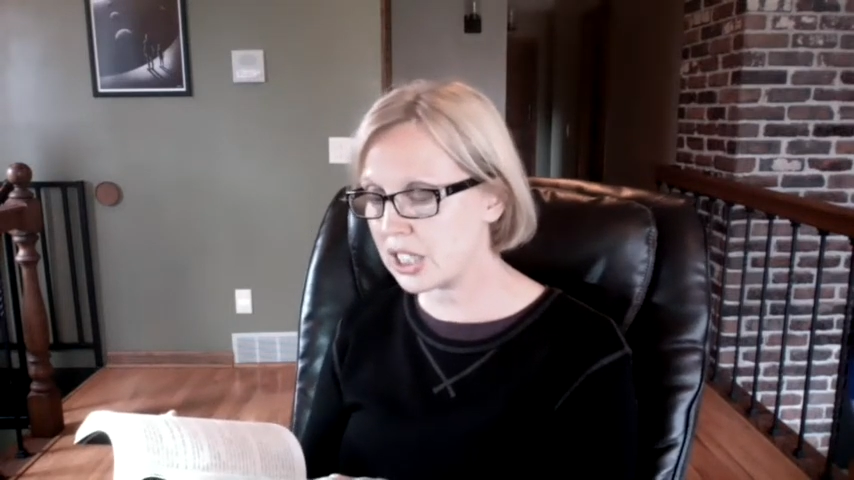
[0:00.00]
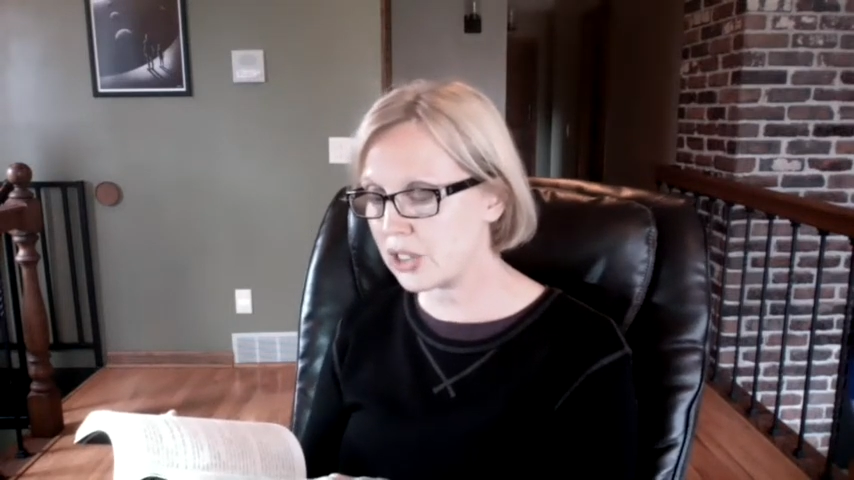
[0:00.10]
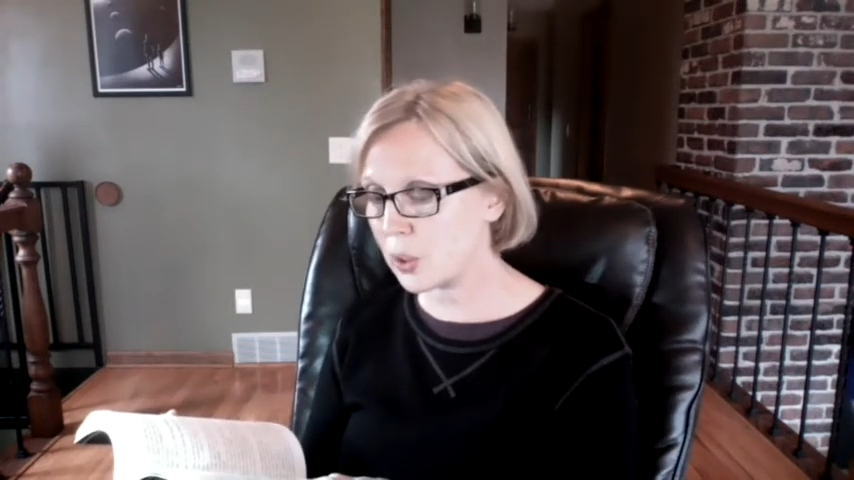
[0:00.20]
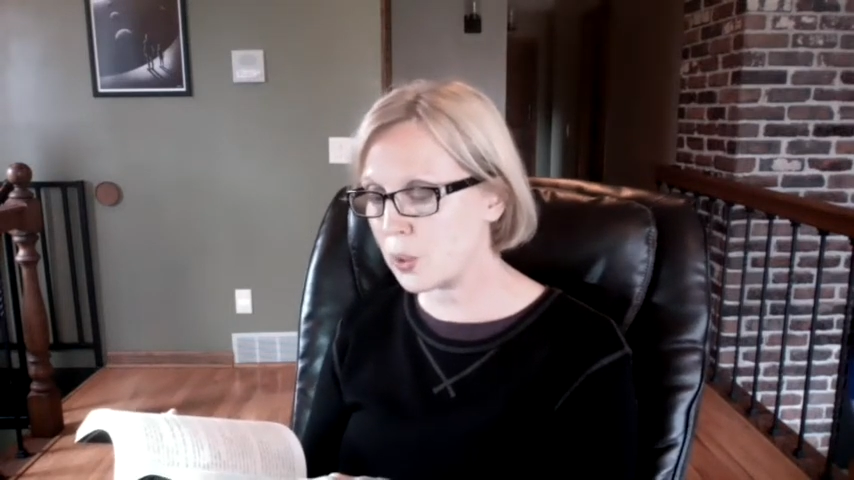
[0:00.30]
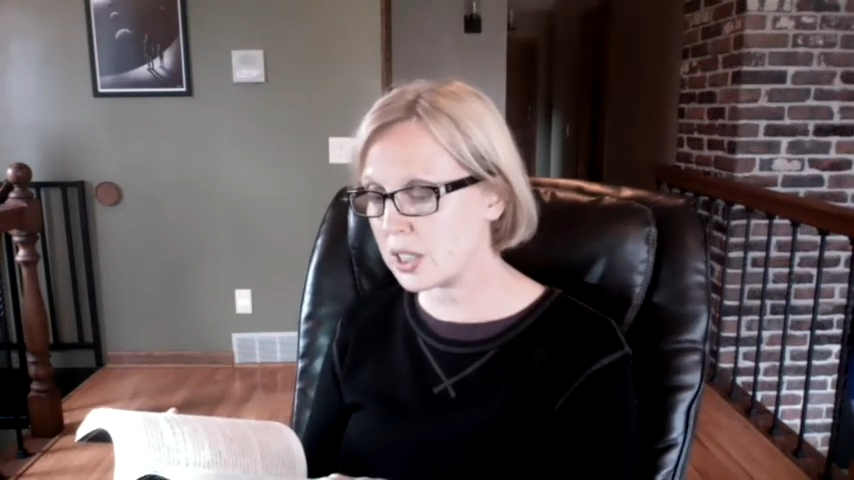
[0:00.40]

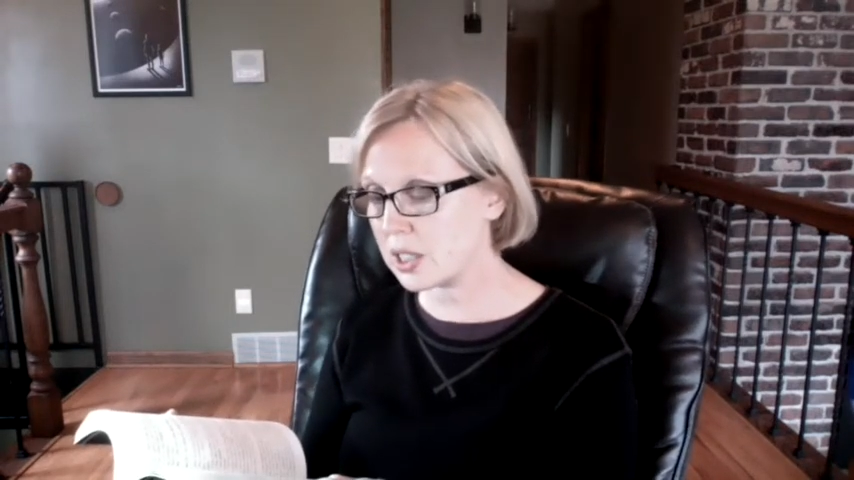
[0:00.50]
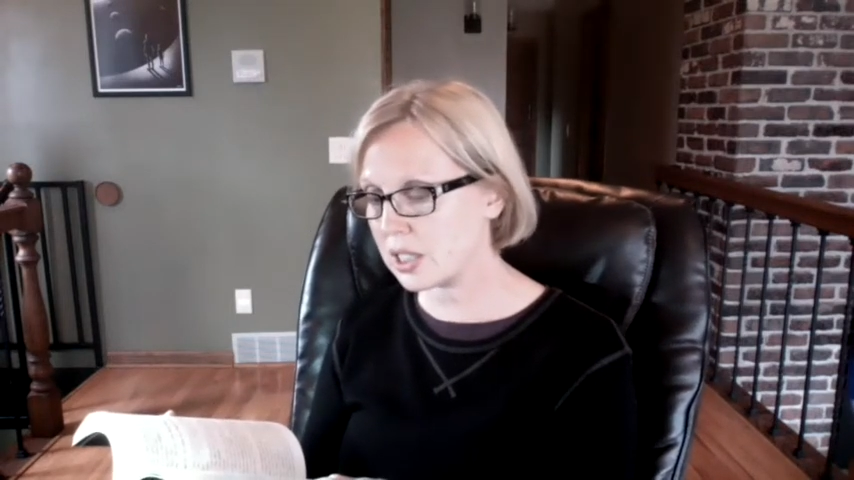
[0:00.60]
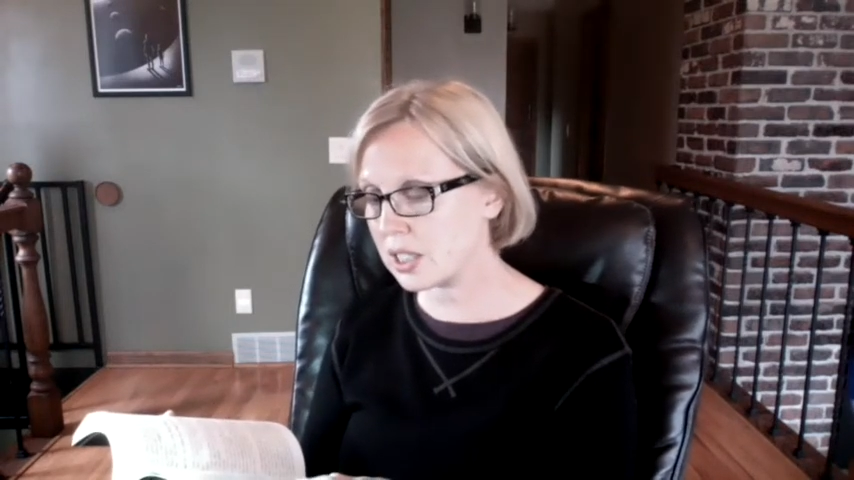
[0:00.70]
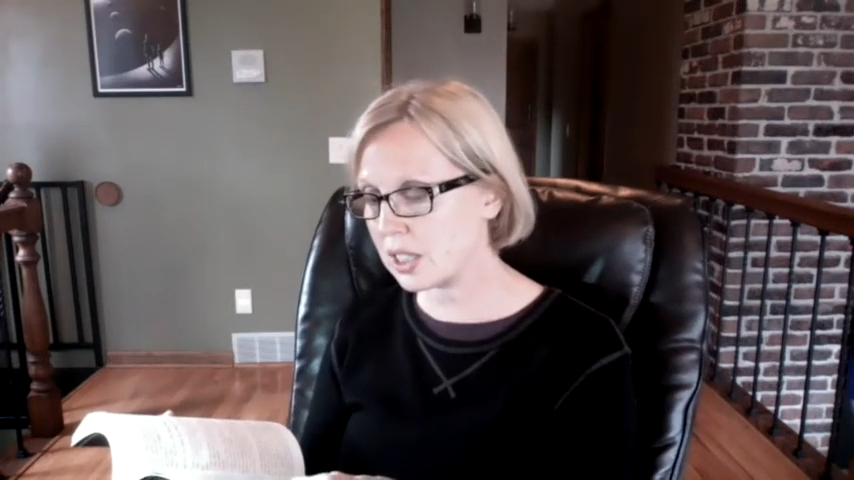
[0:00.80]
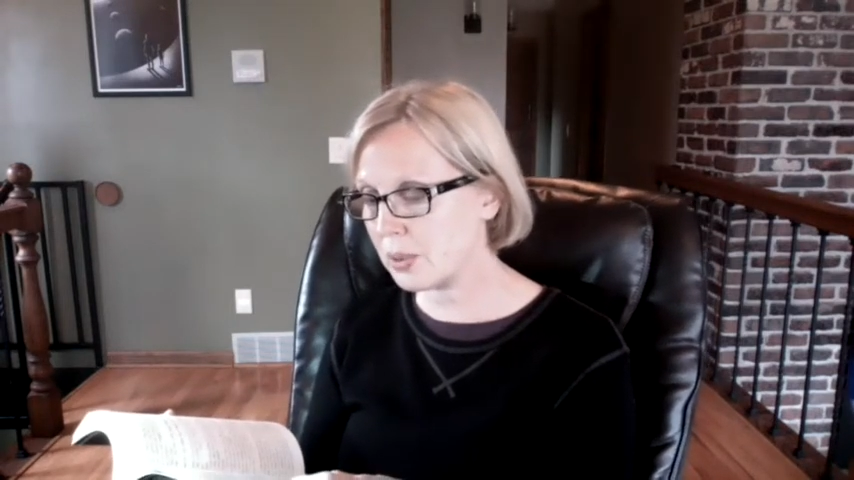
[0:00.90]
request on his
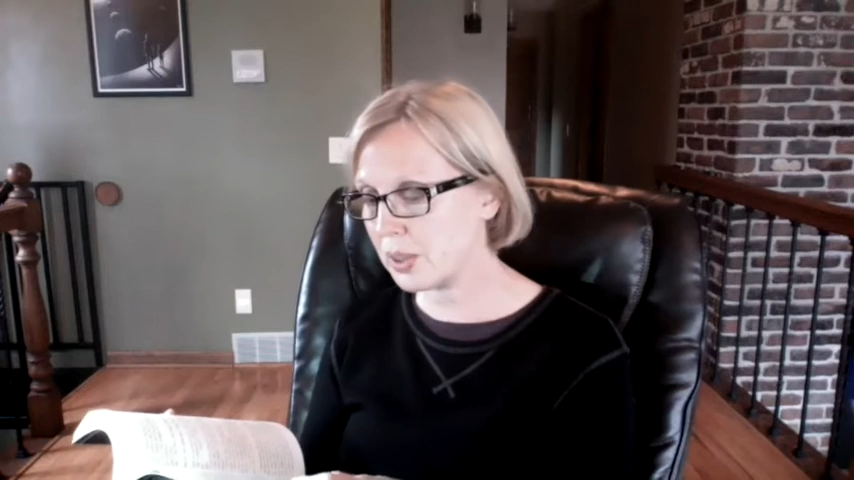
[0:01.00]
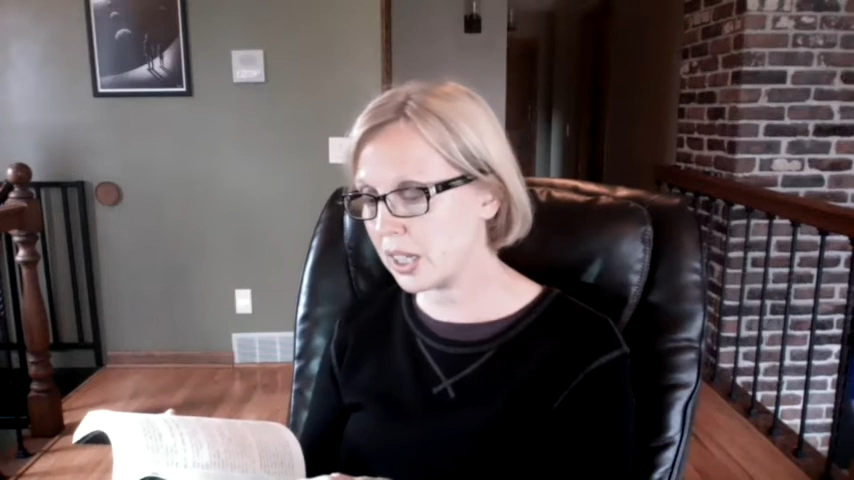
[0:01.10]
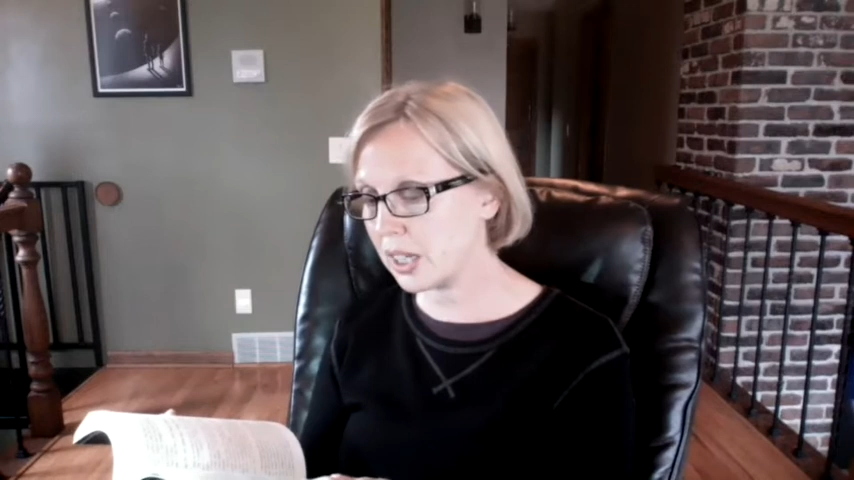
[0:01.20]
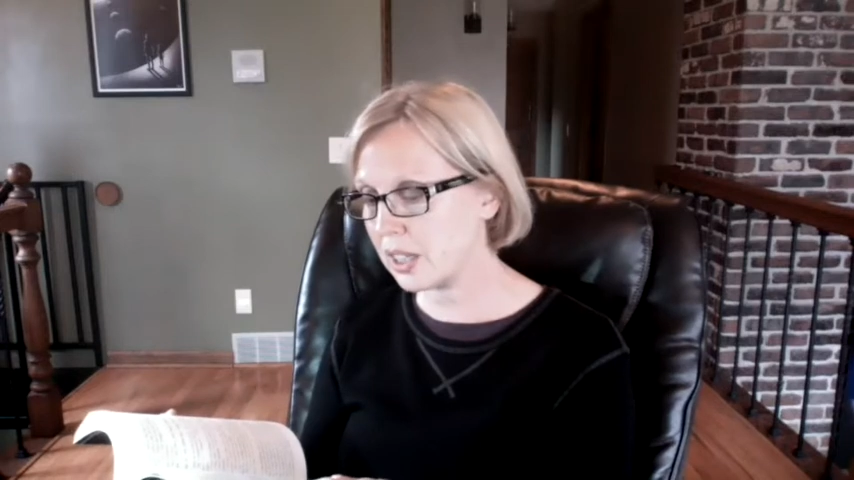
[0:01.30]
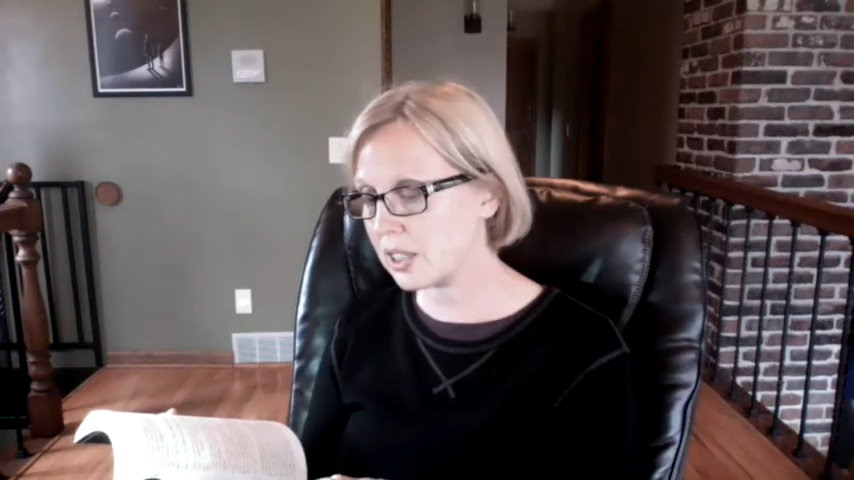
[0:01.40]

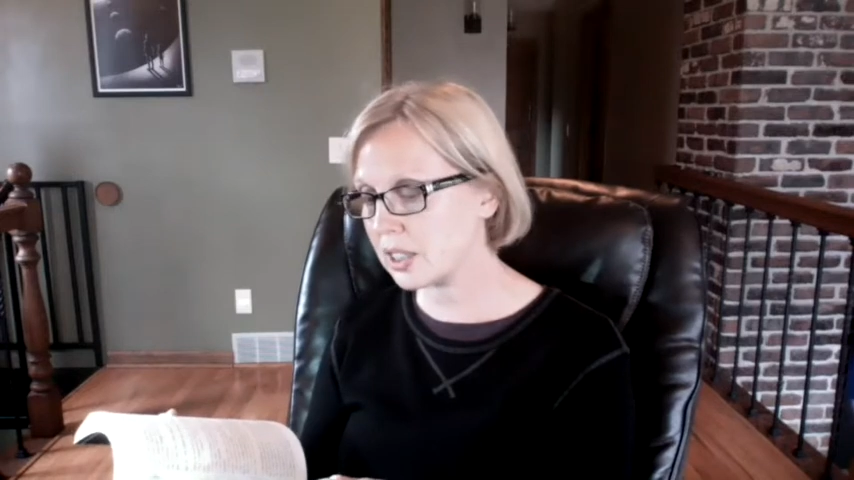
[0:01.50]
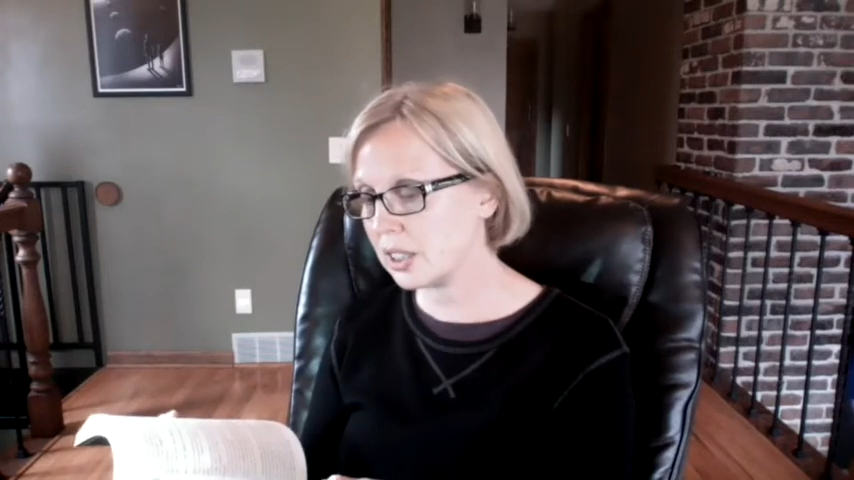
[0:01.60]
communicator.